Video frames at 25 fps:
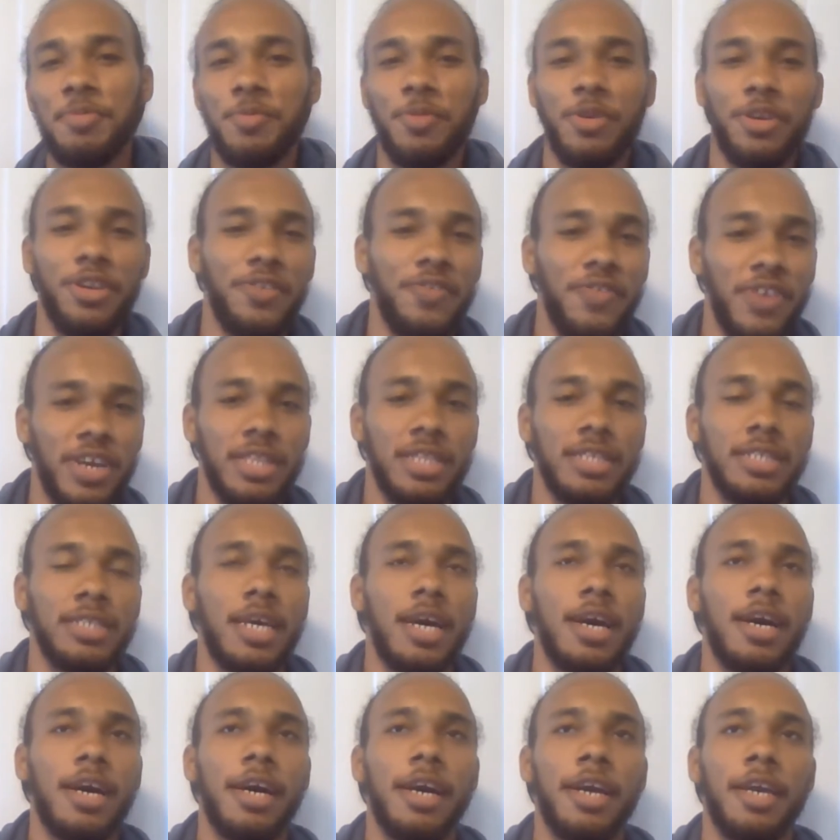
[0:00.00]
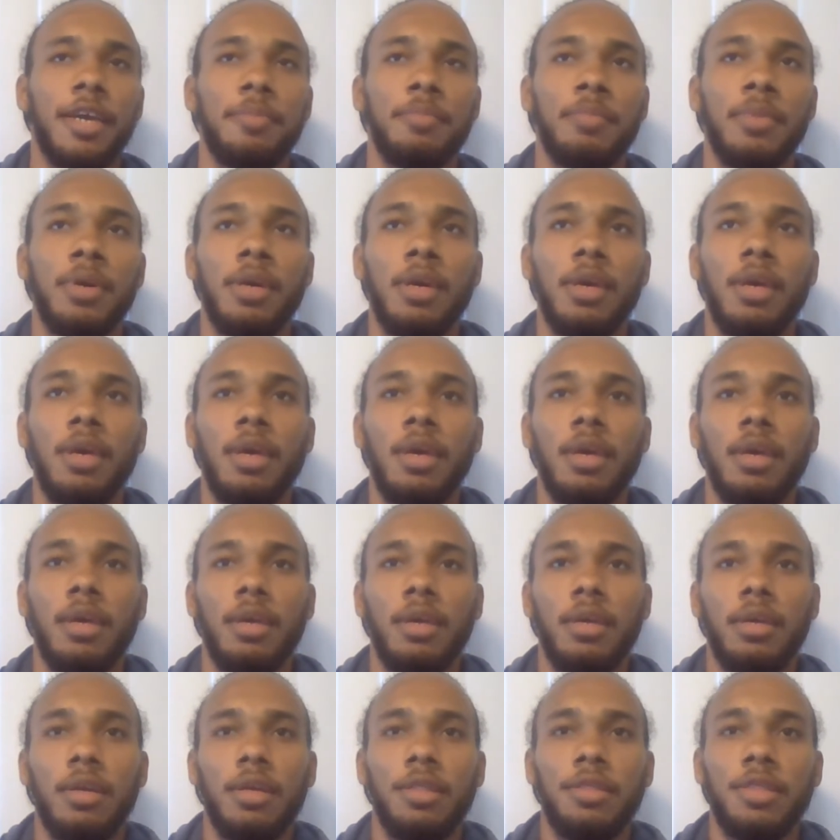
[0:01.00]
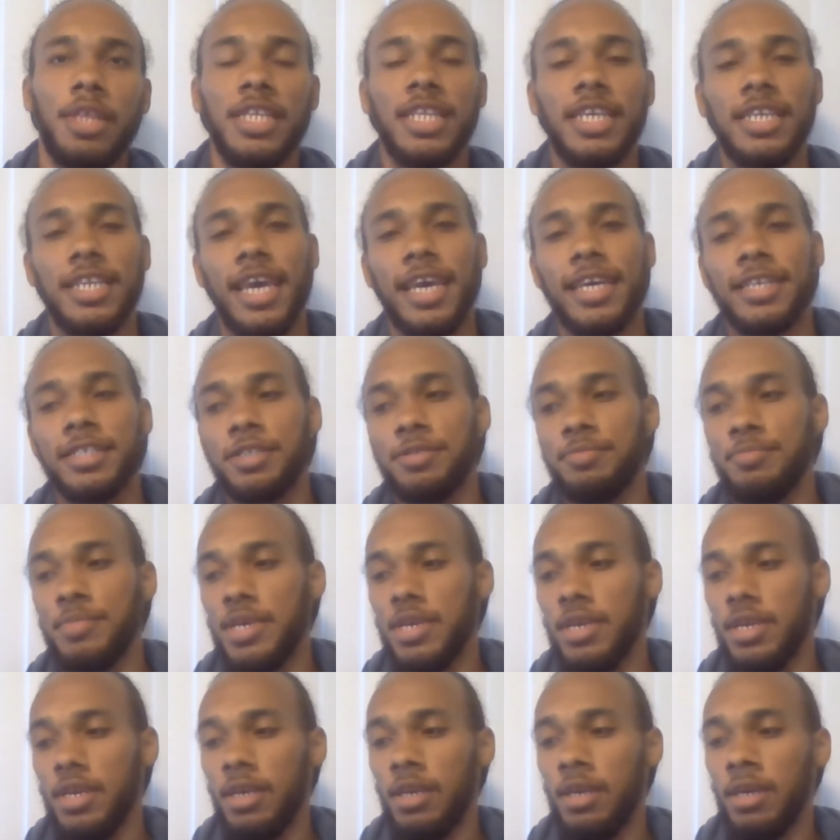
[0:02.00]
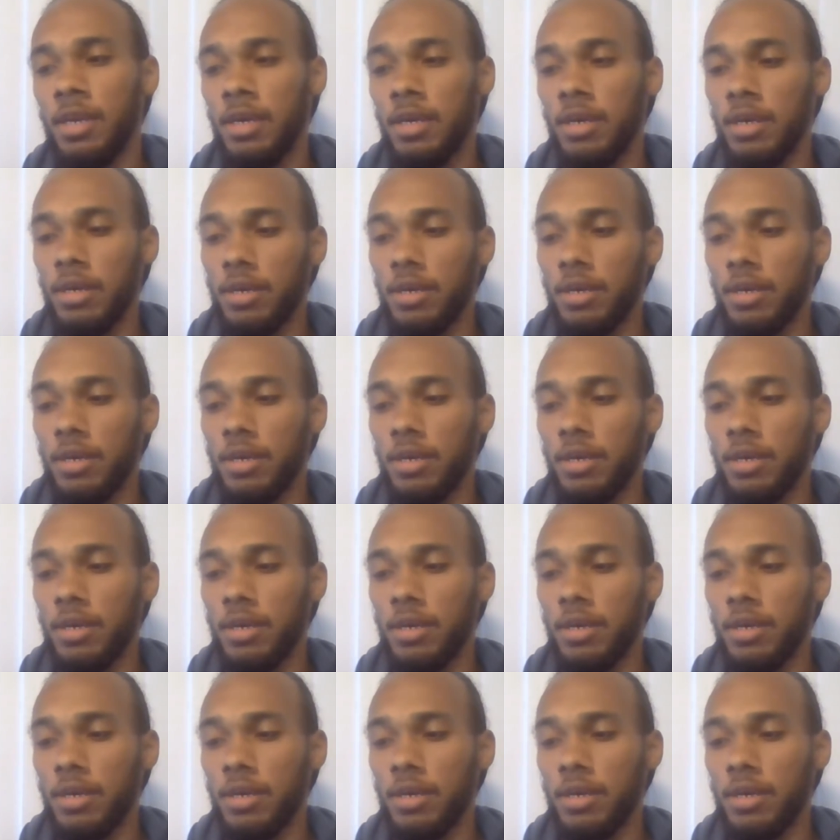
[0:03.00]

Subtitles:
and where do you find the time? They then asked me,